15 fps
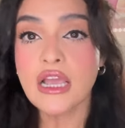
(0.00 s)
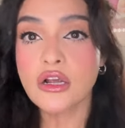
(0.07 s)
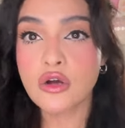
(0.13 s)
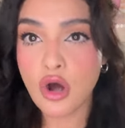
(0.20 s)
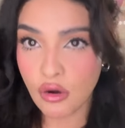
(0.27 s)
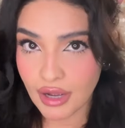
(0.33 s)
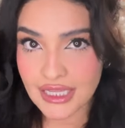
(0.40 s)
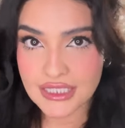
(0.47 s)

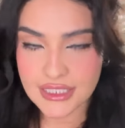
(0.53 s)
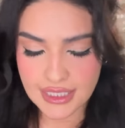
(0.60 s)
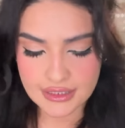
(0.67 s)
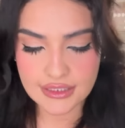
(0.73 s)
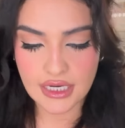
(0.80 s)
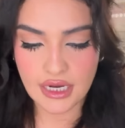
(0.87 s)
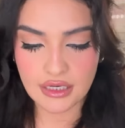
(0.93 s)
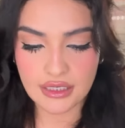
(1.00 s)
Go on
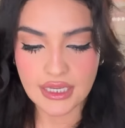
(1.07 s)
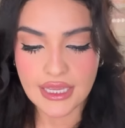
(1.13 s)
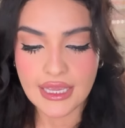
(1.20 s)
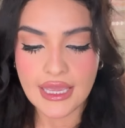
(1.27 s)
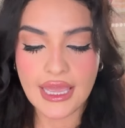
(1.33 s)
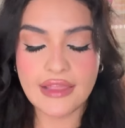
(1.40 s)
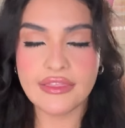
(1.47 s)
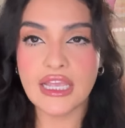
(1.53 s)
TikTok
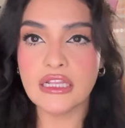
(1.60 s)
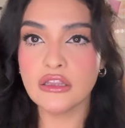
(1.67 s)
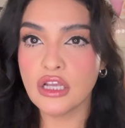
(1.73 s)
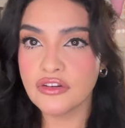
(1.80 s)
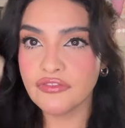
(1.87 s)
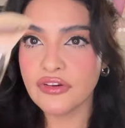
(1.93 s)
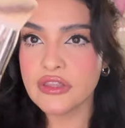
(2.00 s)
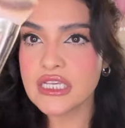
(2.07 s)
and then
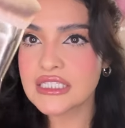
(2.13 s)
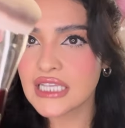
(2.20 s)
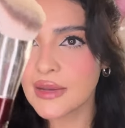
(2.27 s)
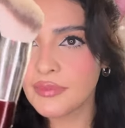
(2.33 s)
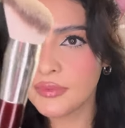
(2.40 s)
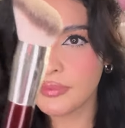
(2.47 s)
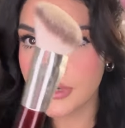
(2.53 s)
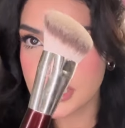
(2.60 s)
look for these
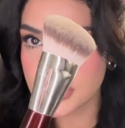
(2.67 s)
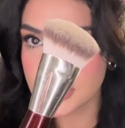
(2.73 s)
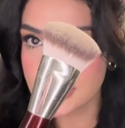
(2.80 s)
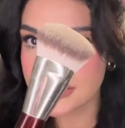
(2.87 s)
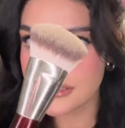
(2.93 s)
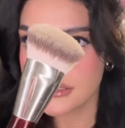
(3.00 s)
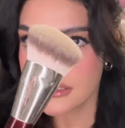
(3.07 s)
type of brushes.